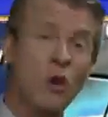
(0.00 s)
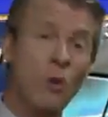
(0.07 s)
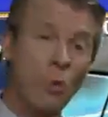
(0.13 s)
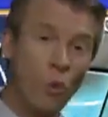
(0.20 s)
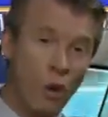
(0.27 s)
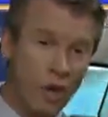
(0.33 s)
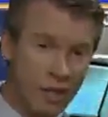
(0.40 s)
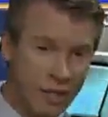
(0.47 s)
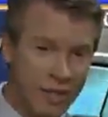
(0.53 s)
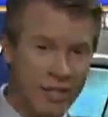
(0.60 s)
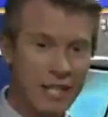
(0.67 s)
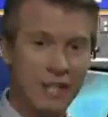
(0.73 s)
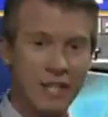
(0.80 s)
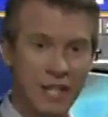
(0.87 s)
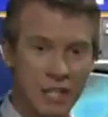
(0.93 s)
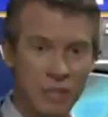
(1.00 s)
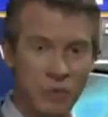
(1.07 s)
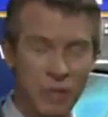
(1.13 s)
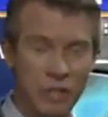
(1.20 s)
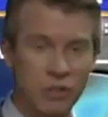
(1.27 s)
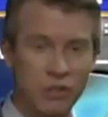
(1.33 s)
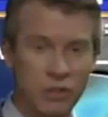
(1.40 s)
One of the neat things
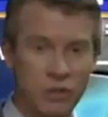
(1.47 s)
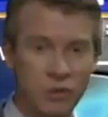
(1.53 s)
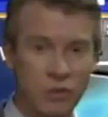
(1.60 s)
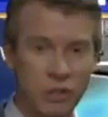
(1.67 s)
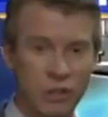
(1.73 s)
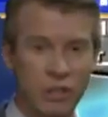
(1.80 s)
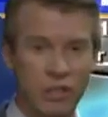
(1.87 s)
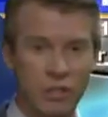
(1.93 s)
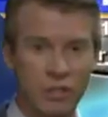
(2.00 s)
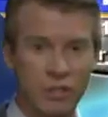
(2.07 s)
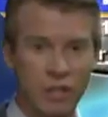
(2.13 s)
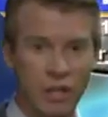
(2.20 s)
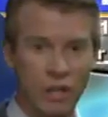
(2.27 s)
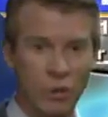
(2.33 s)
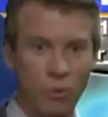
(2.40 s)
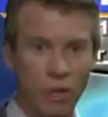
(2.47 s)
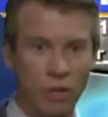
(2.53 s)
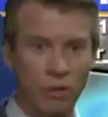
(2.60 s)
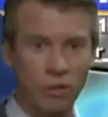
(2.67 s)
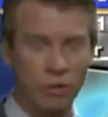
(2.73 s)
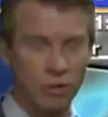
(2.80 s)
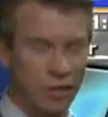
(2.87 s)
we can do with this uh,
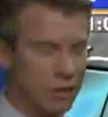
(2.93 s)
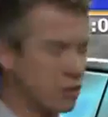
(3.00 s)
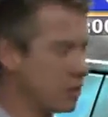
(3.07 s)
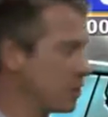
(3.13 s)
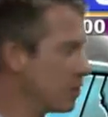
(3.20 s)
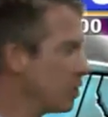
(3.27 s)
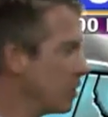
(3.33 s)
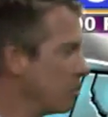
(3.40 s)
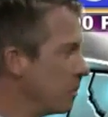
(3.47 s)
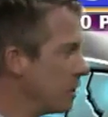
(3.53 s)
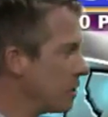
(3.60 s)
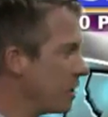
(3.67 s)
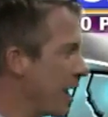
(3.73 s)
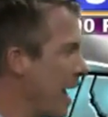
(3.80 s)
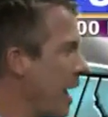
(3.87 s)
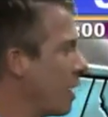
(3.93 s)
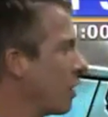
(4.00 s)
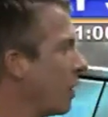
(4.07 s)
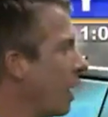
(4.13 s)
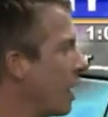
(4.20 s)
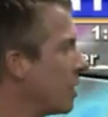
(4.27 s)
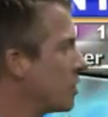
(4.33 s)
weather uh, system is
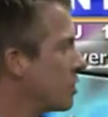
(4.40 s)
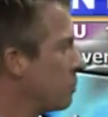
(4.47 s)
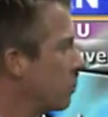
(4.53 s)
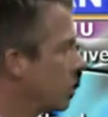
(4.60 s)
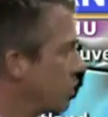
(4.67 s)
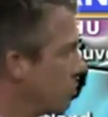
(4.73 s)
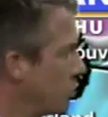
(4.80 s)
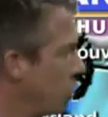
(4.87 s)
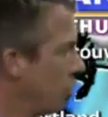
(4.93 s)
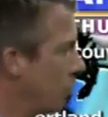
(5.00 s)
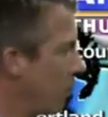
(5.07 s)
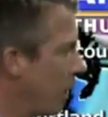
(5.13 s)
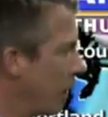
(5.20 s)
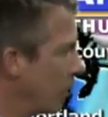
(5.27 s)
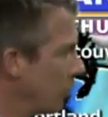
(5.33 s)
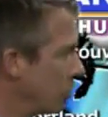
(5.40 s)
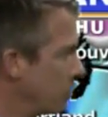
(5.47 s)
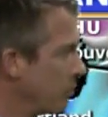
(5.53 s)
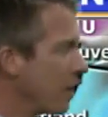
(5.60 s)
analyze some of the computer models.